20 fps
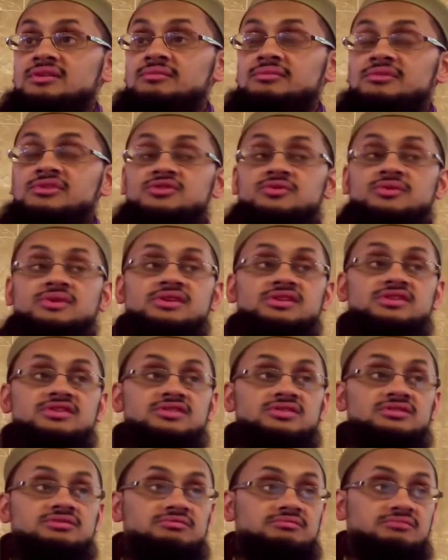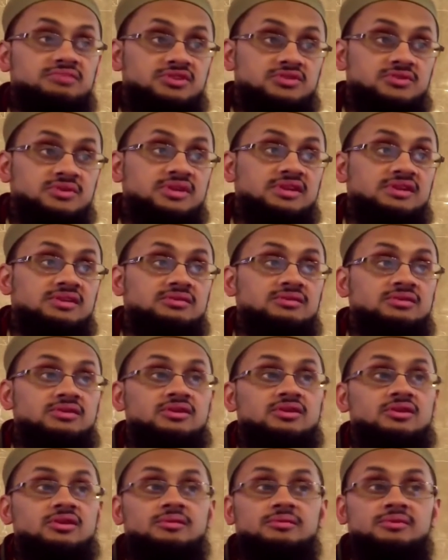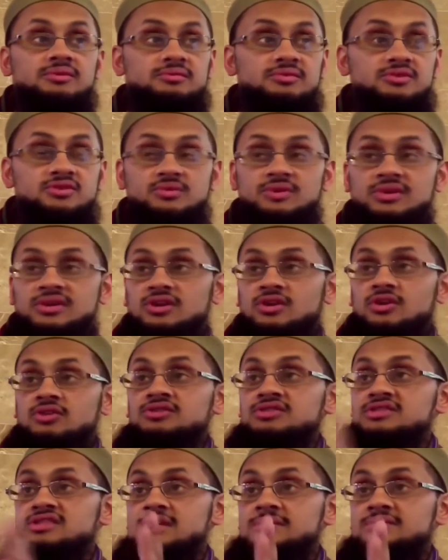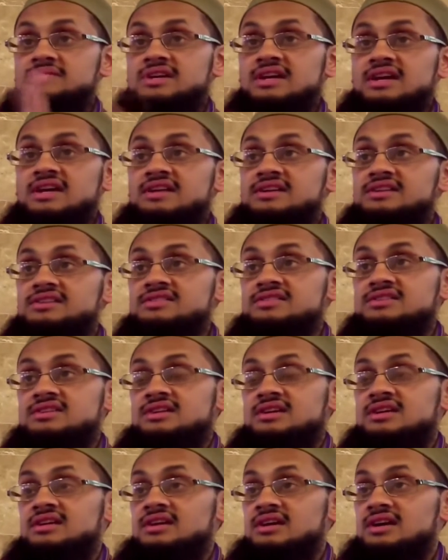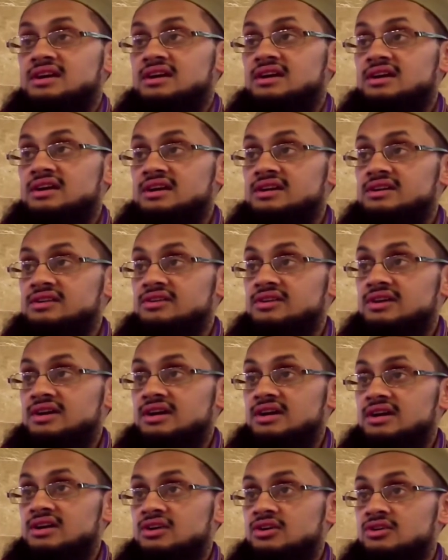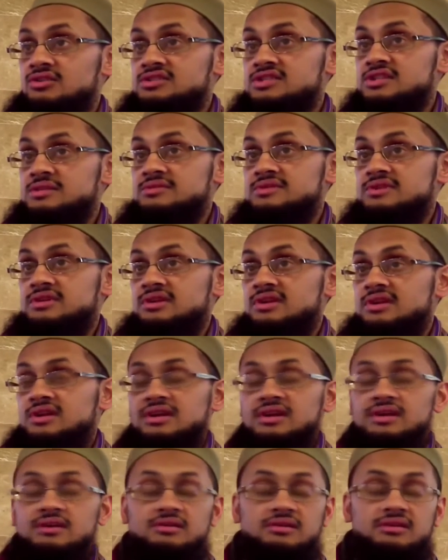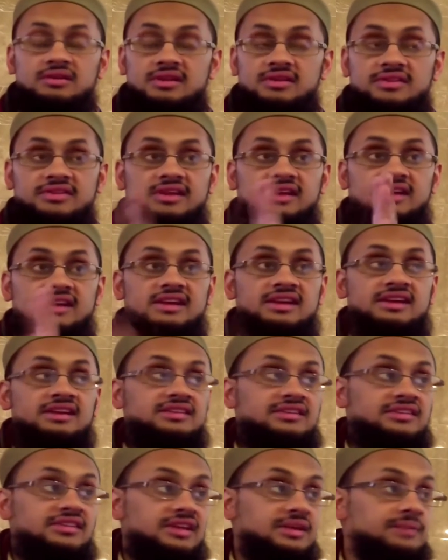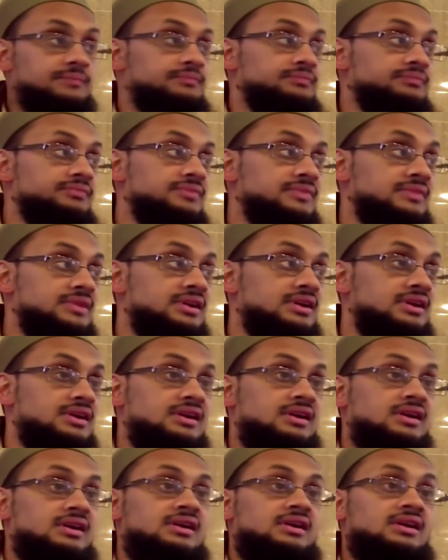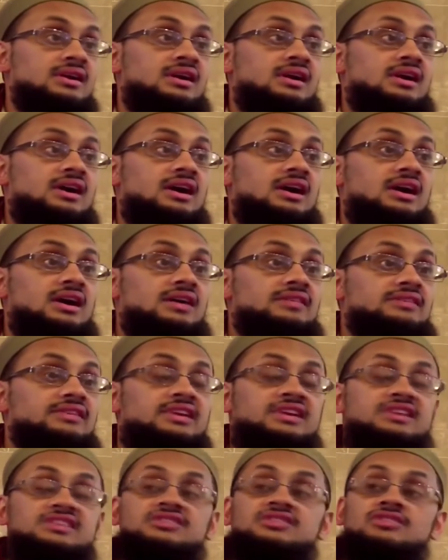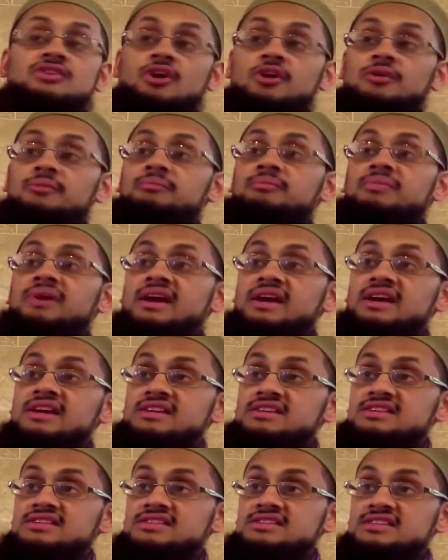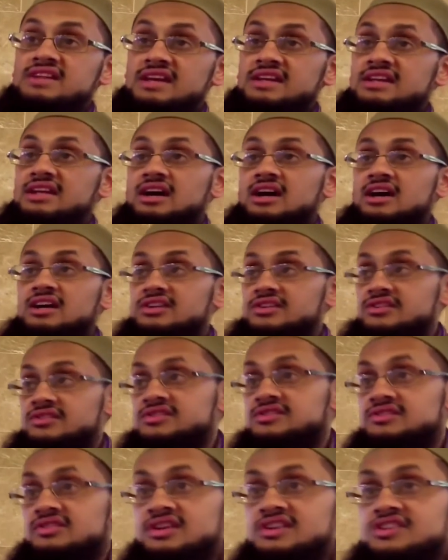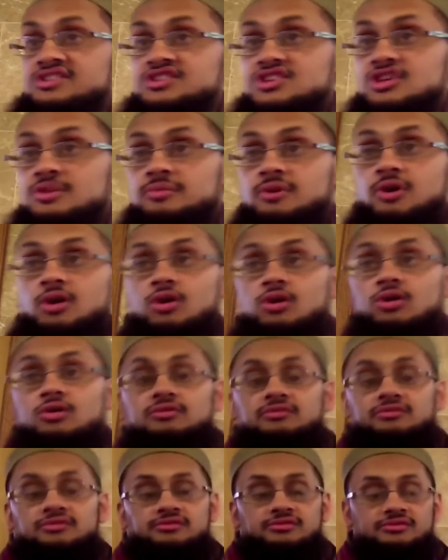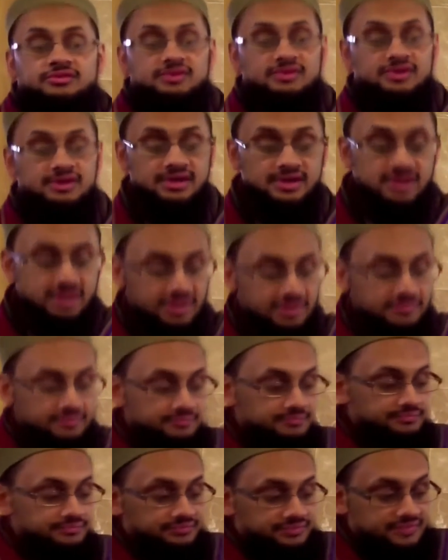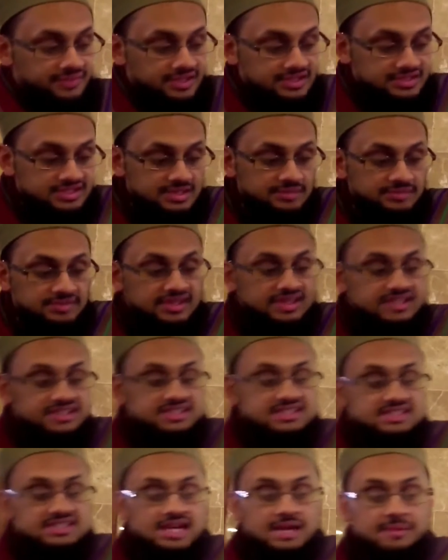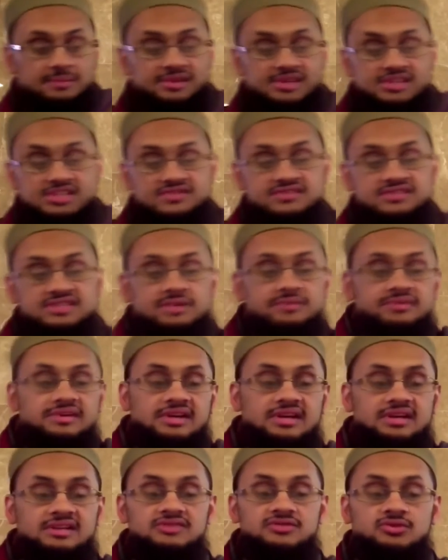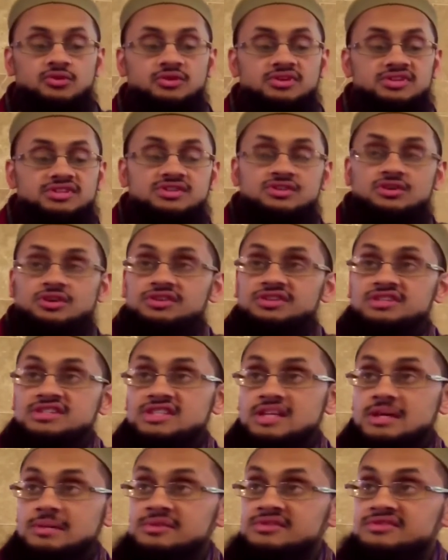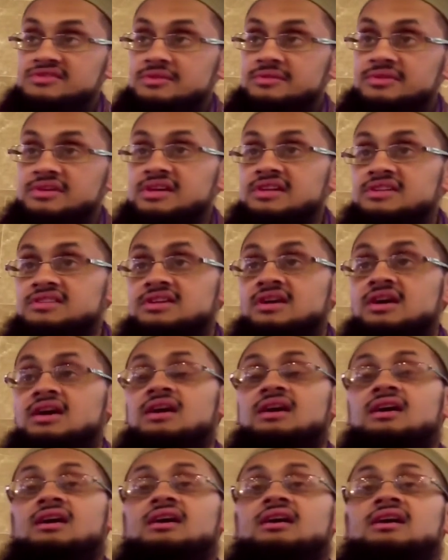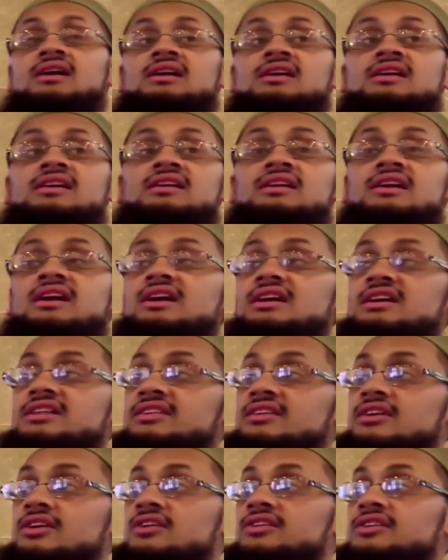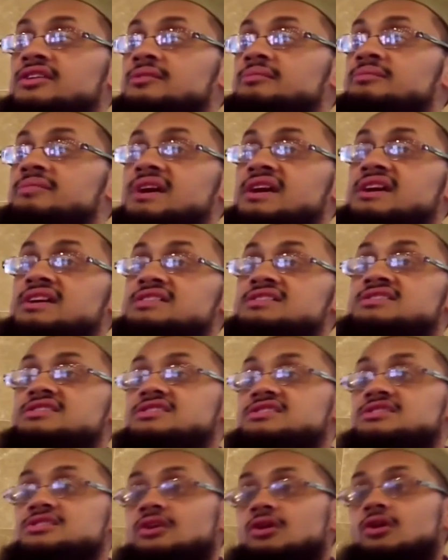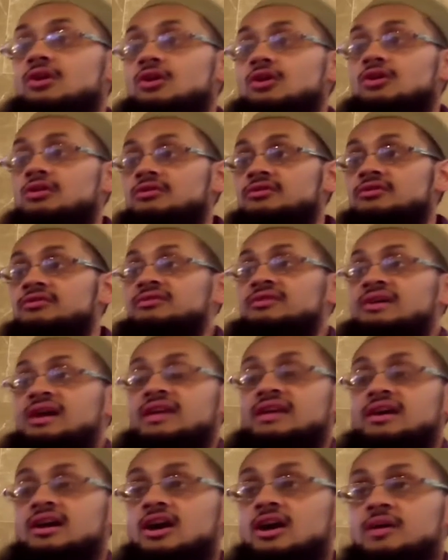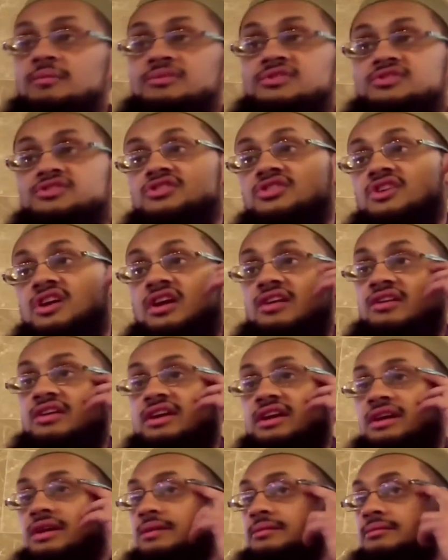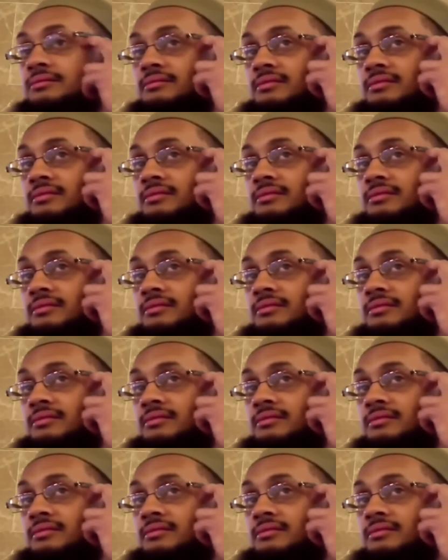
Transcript: between a concept and a concept and a thing and another thing, that is not based, and it either is a relationship of that something is established for something else, or it's not established for something else, neither on the basis of an arbitrary